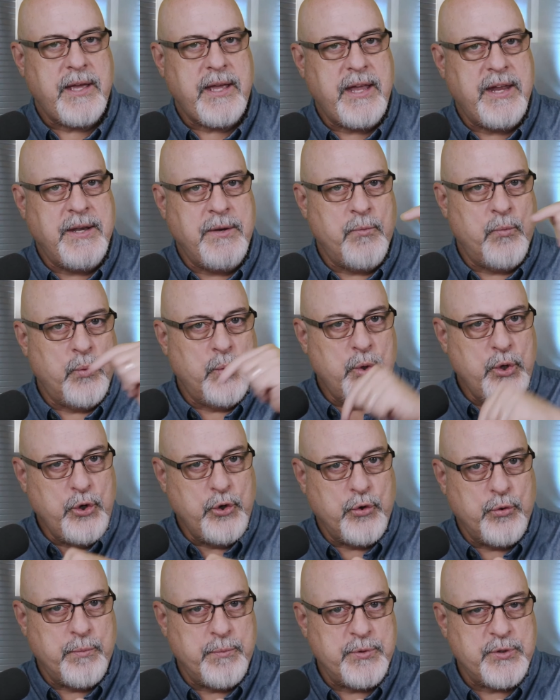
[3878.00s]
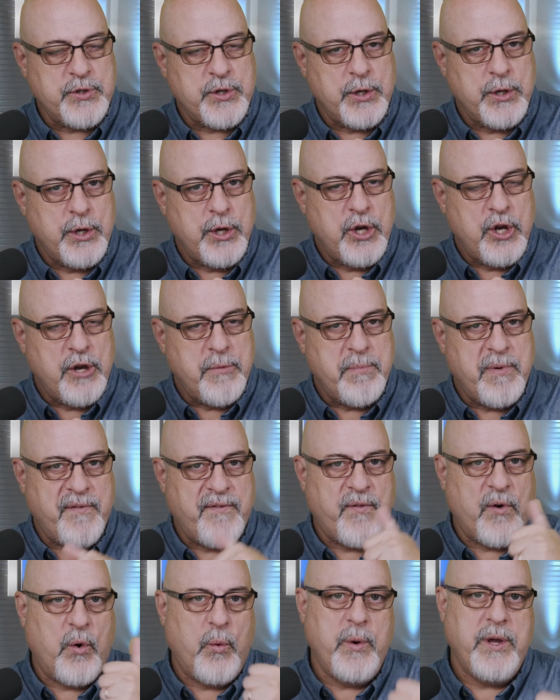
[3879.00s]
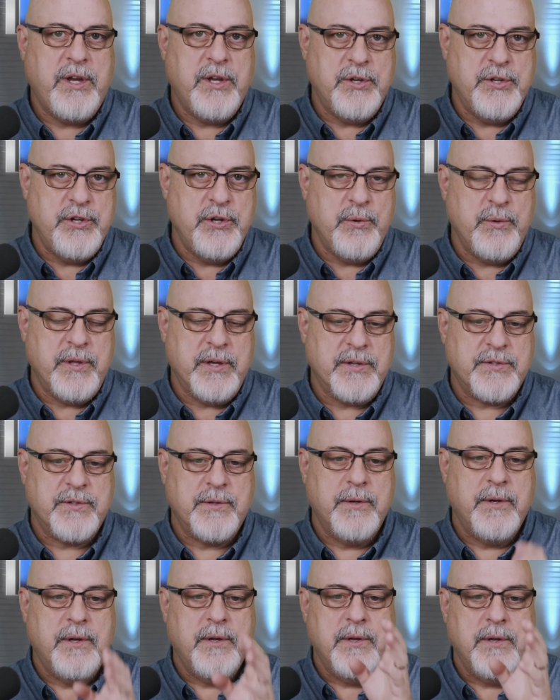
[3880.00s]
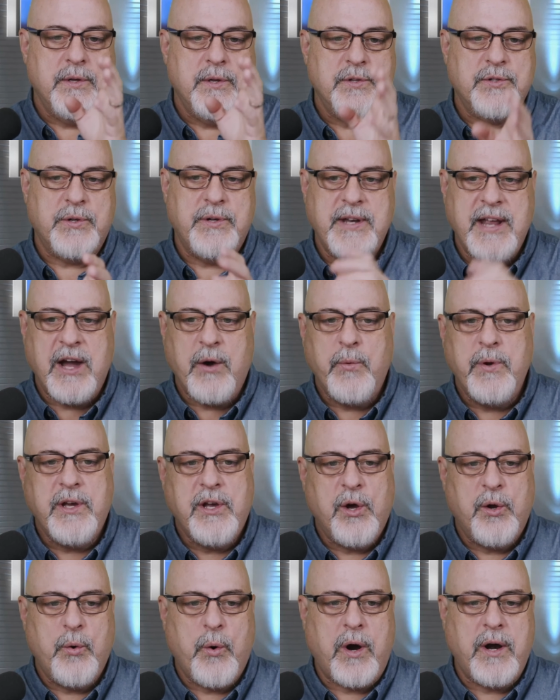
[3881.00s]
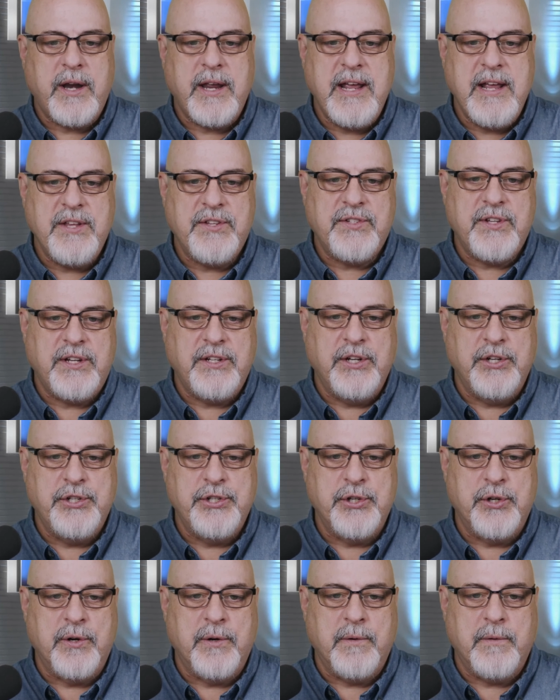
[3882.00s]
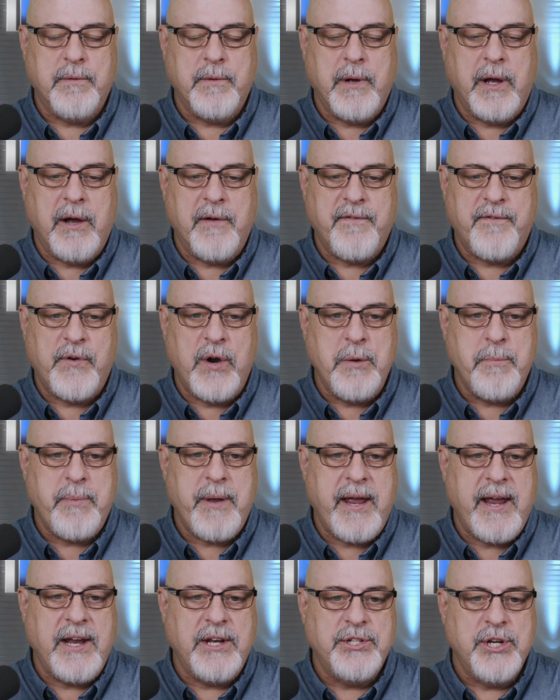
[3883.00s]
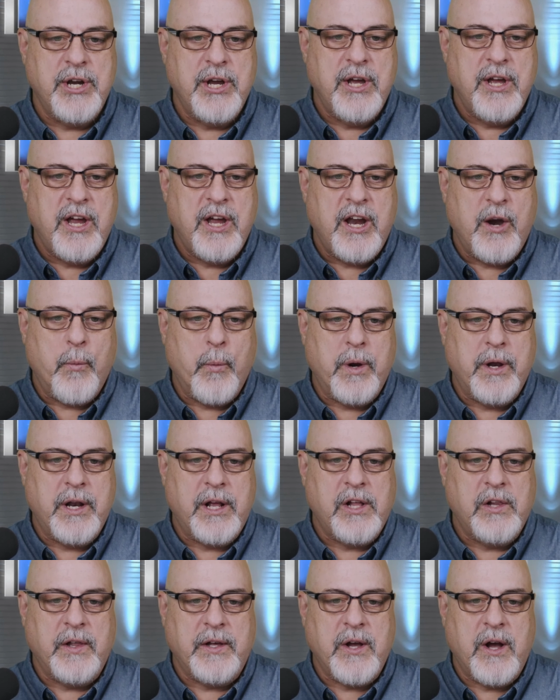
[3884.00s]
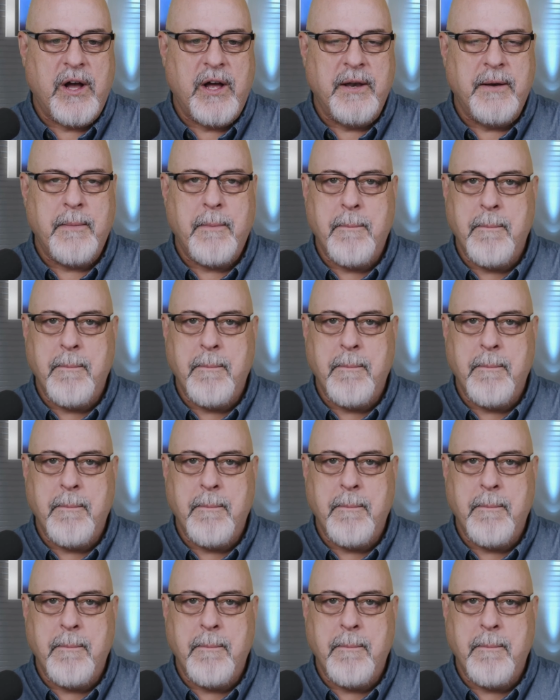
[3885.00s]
in Rooms before we could do this. So now we go to our e-signature front page, and we're going to click on